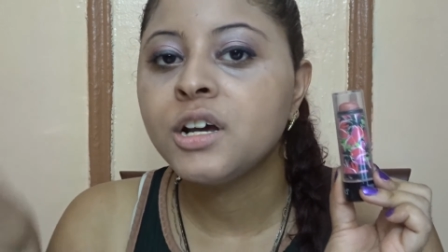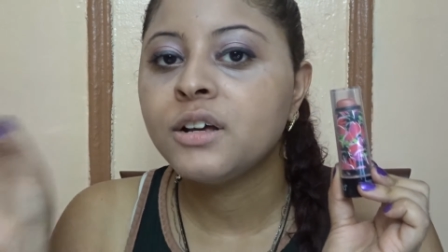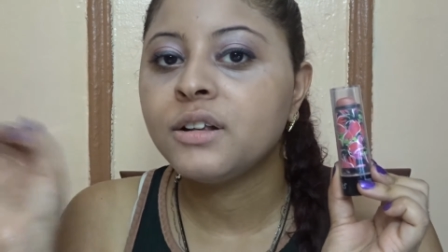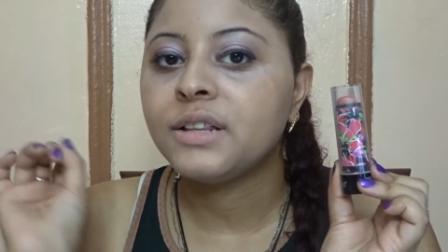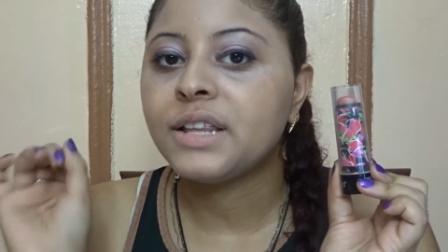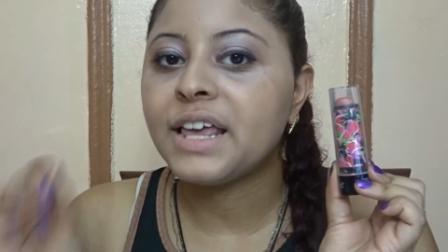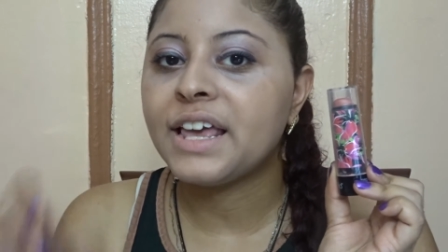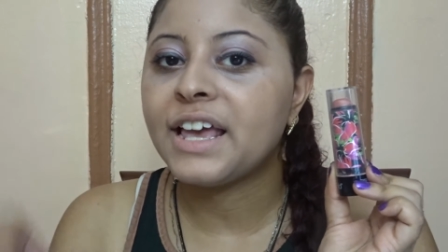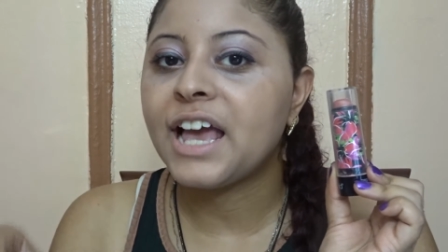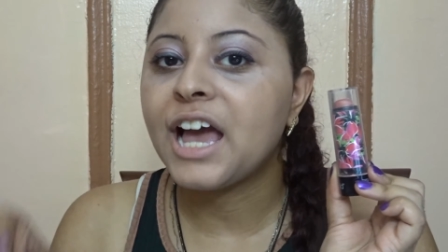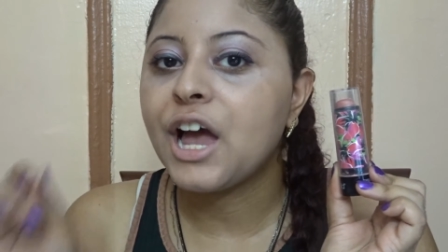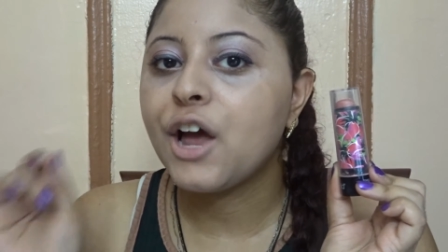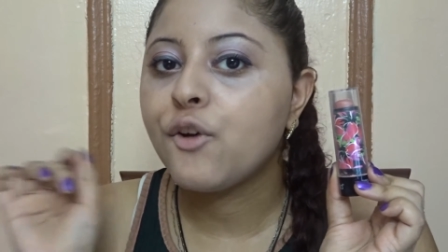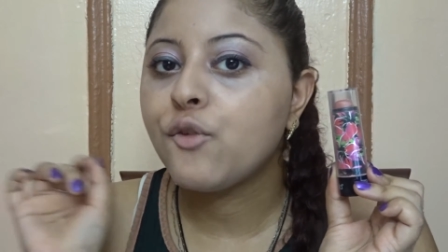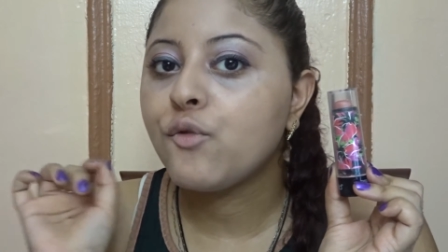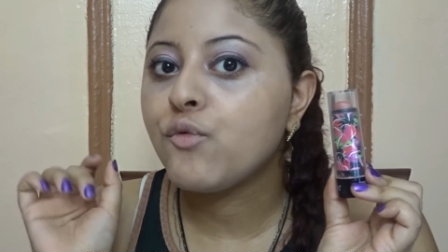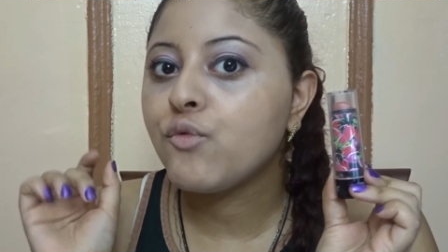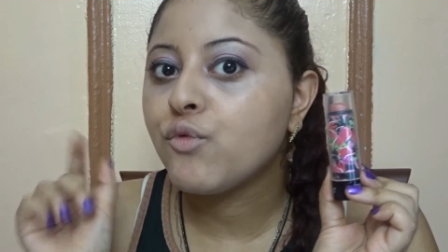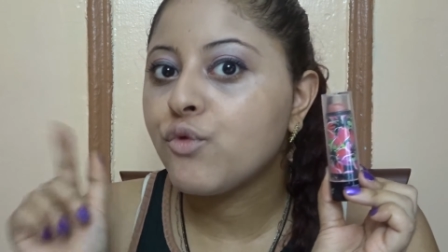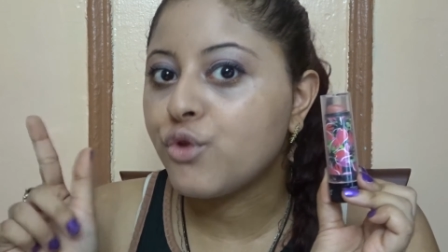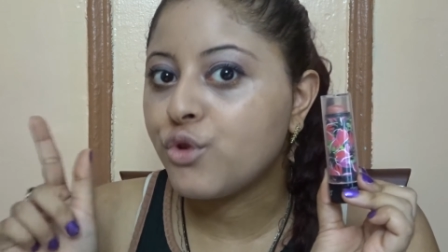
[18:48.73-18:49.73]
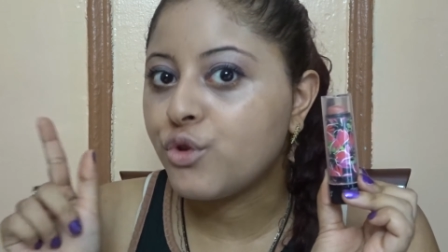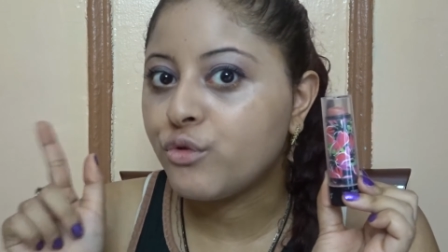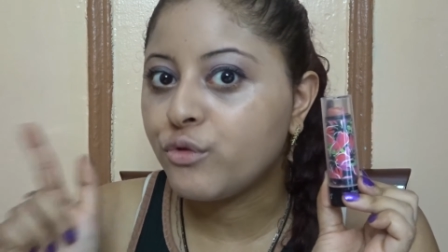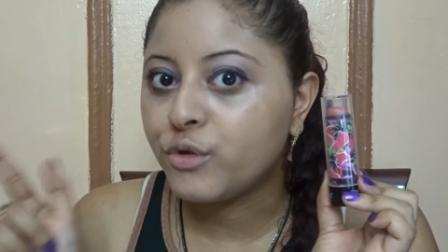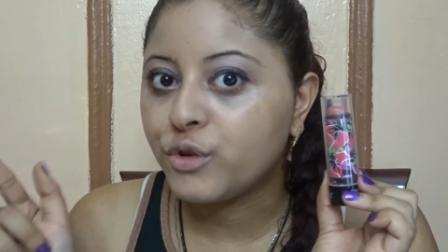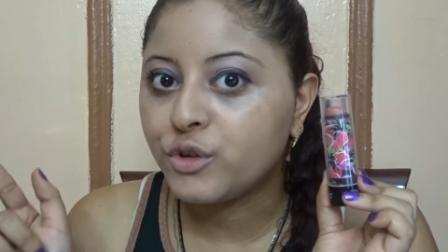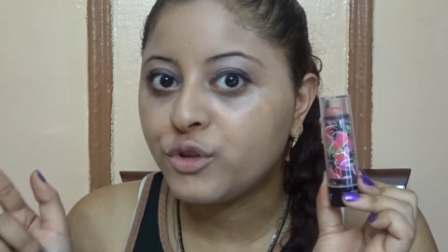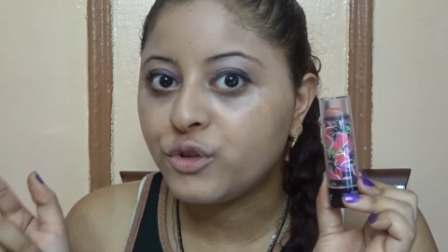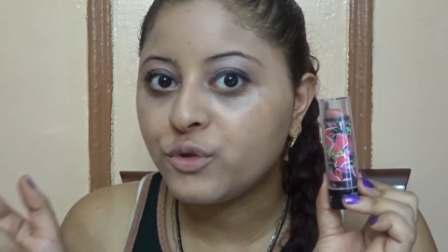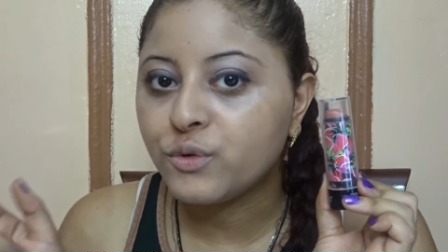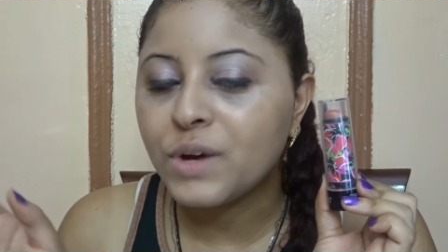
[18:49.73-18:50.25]
Like, I really
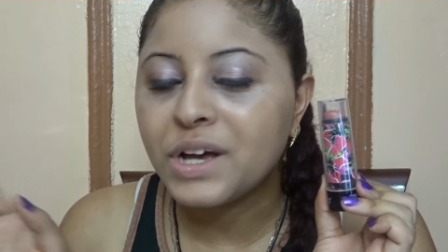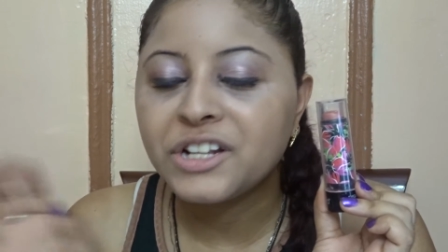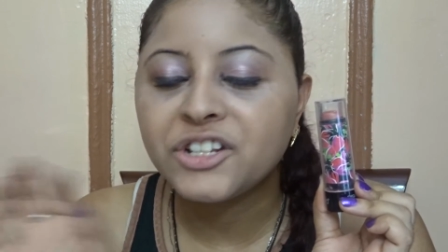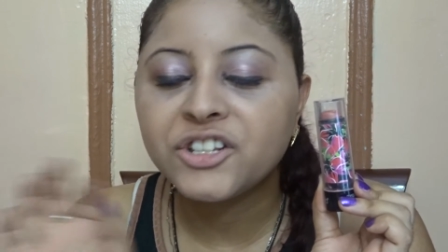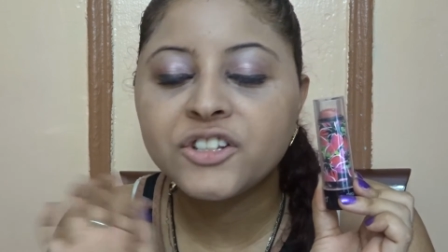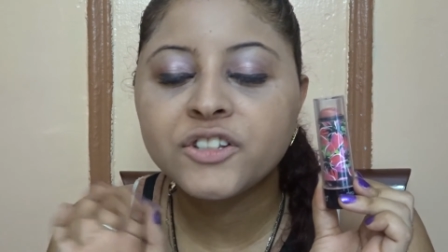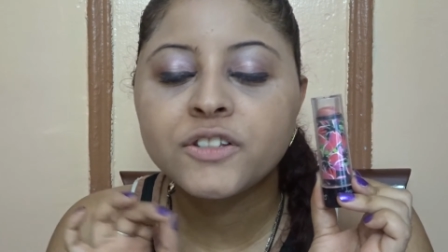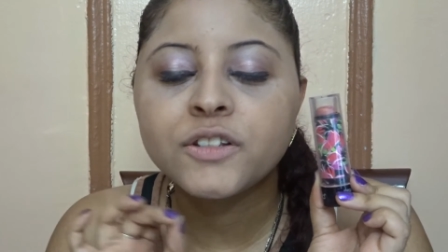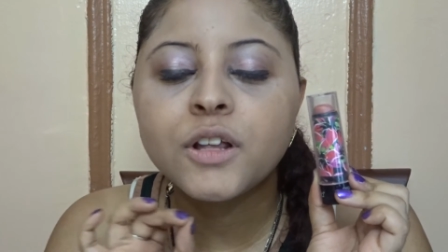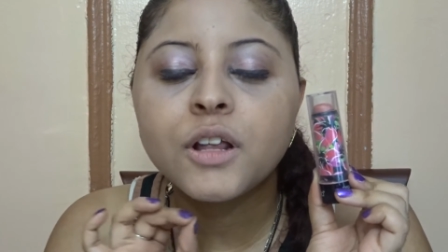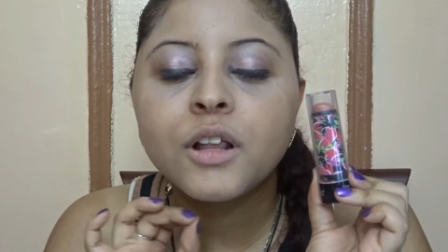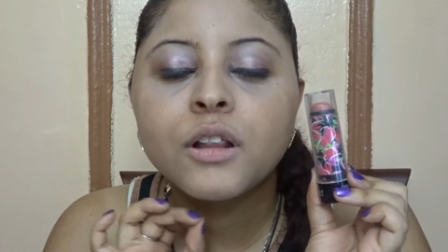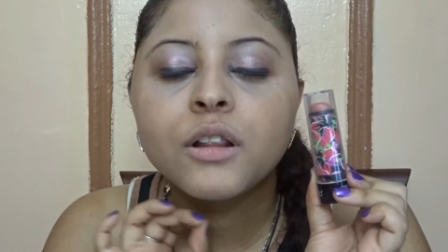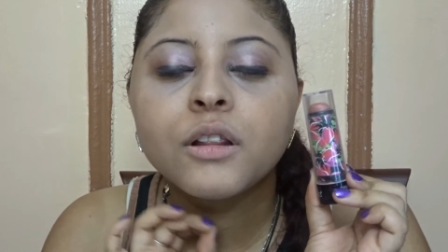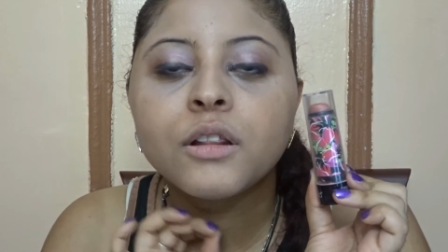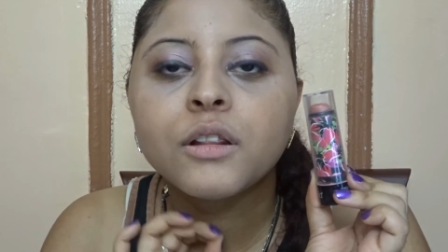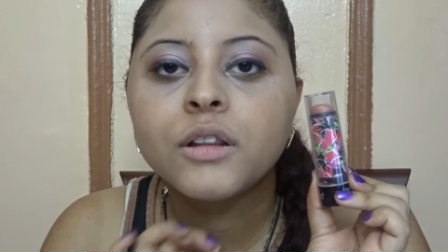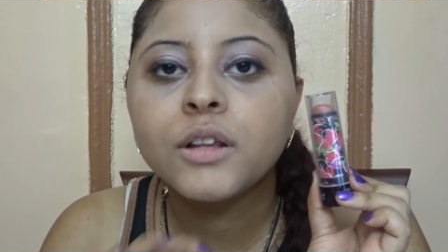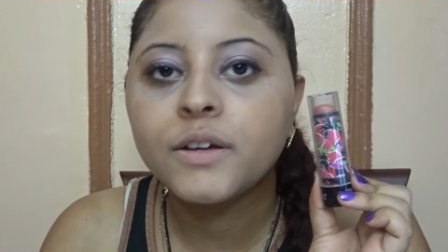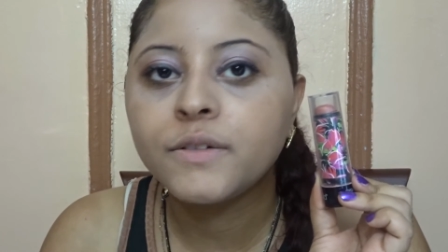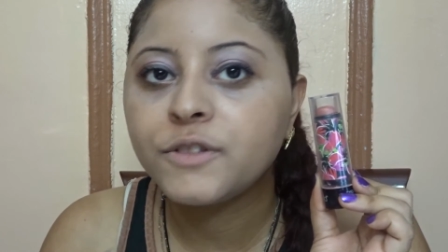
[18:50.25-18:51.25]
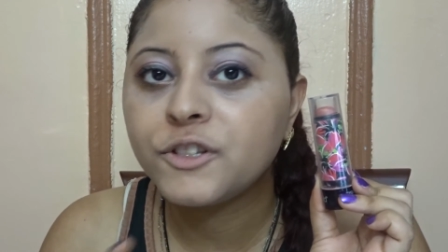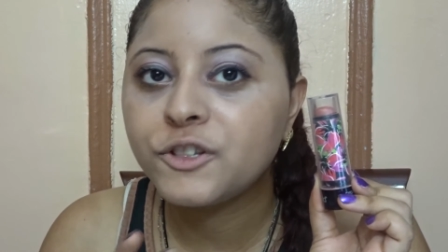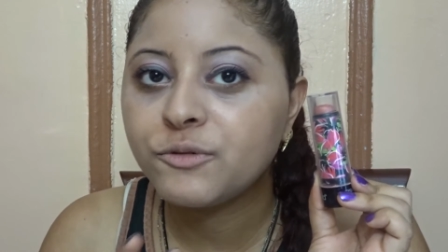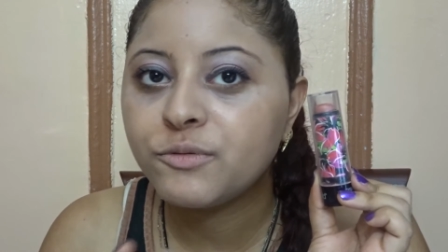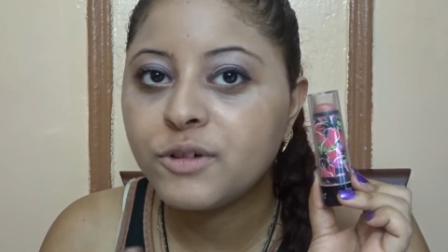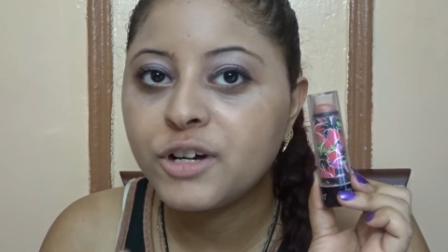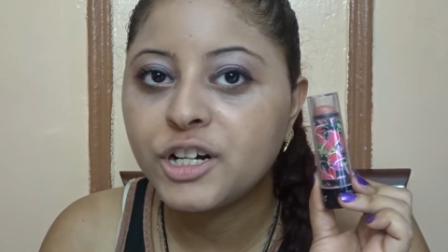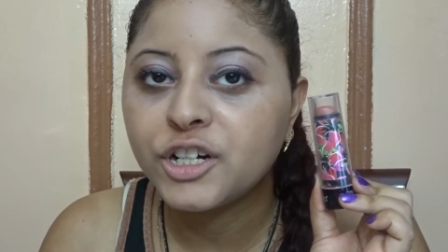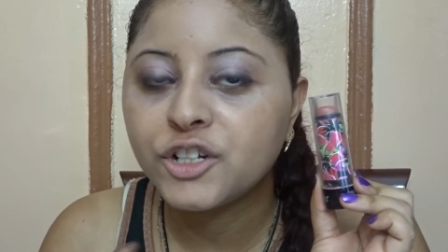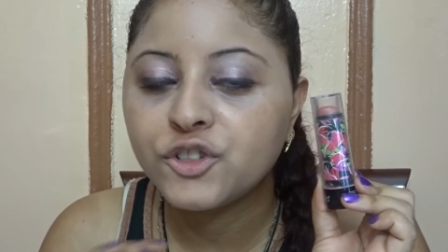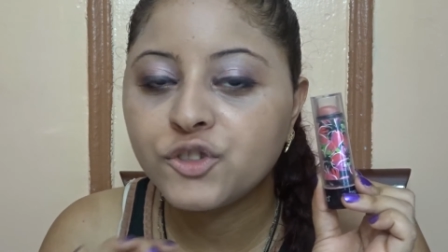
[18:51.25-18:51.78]
really do. I just love this
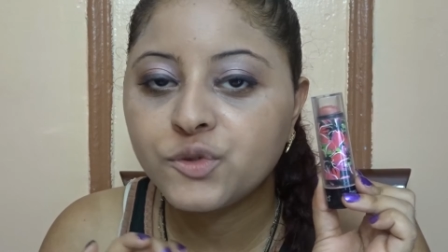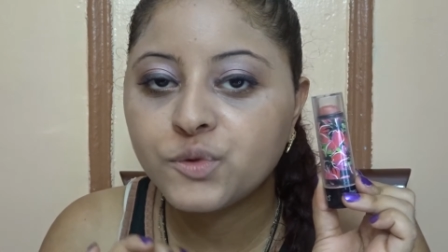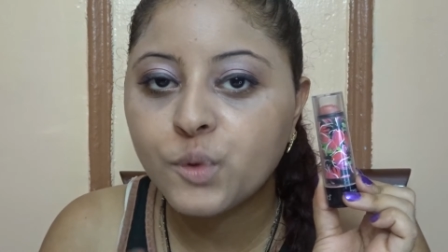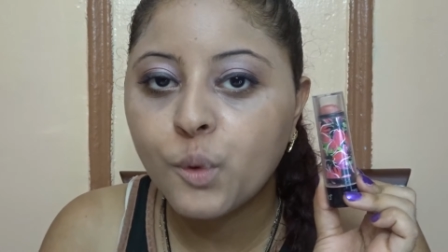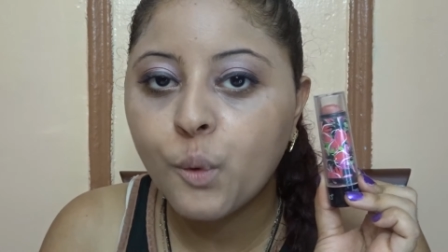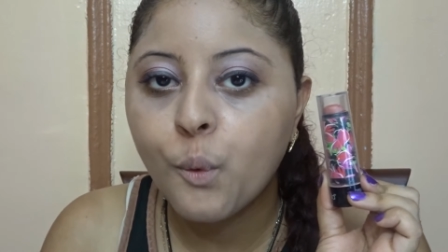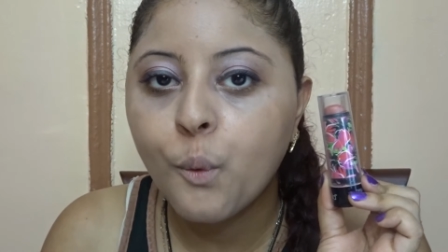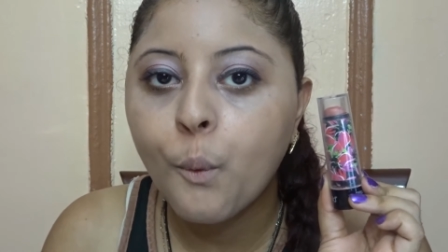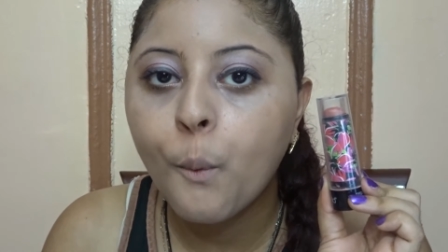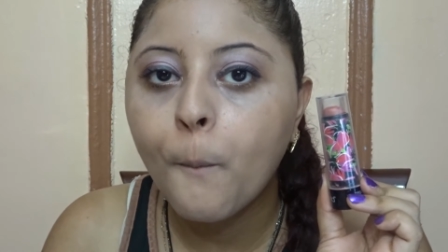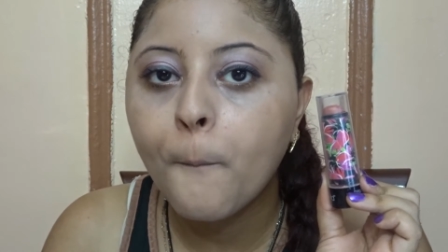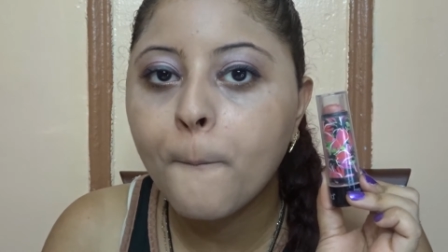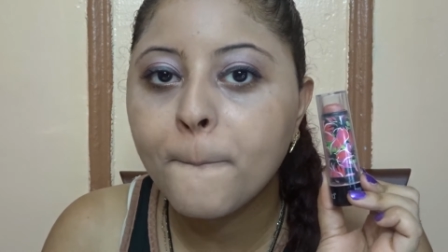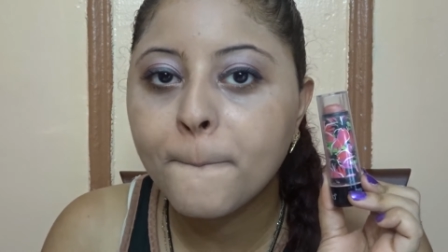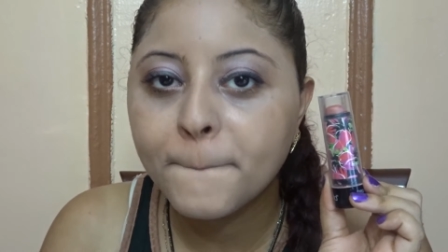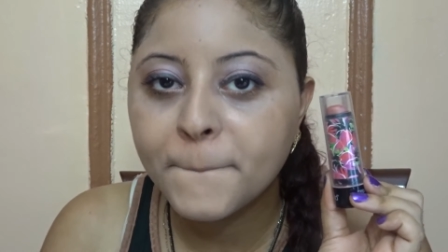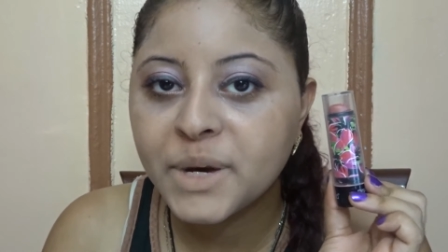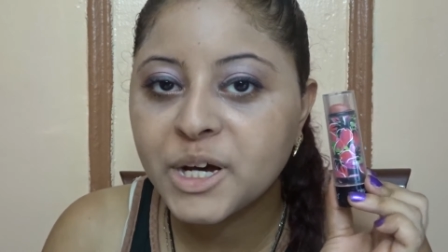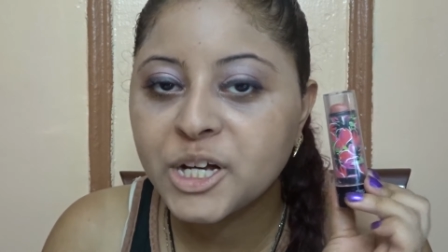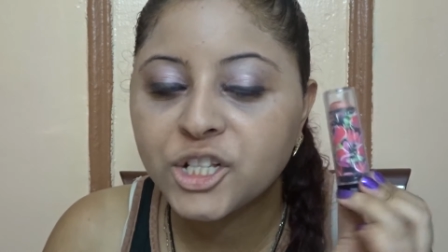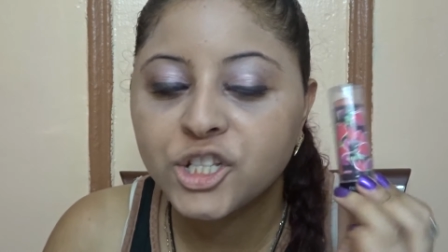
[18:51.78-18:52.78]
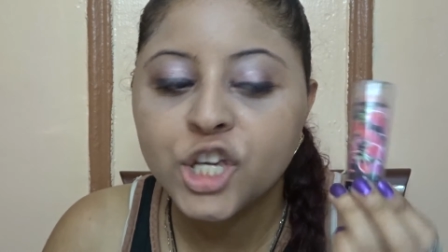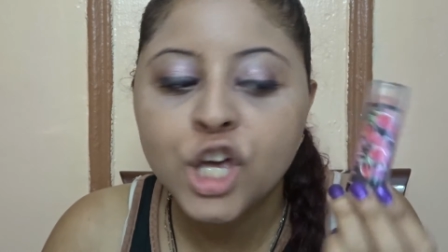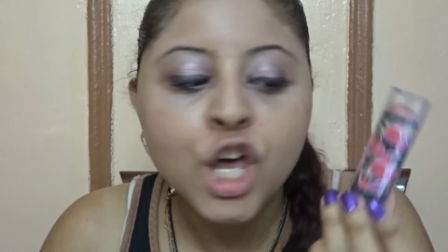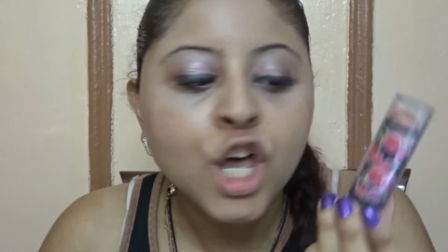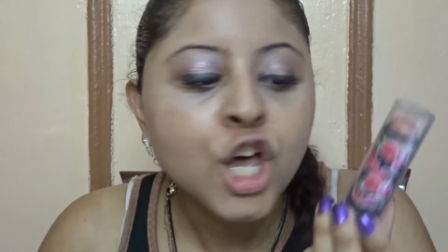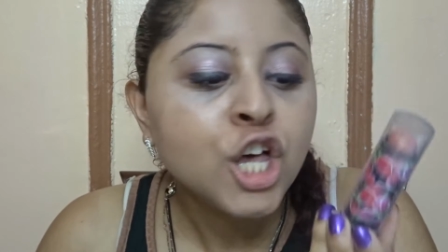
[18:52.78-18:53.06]
product so much.